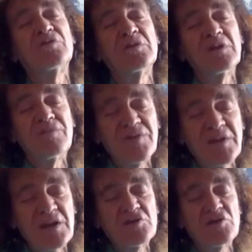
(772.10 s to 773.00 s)

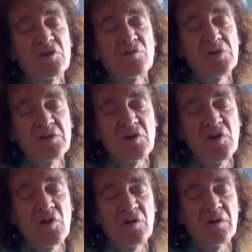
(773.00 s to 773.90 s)
unification with the
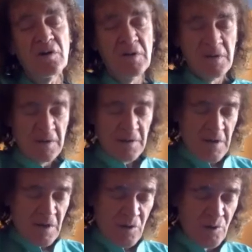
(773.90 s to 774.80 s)
whole,
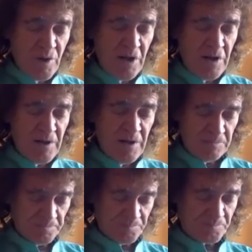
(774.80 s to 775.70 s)
really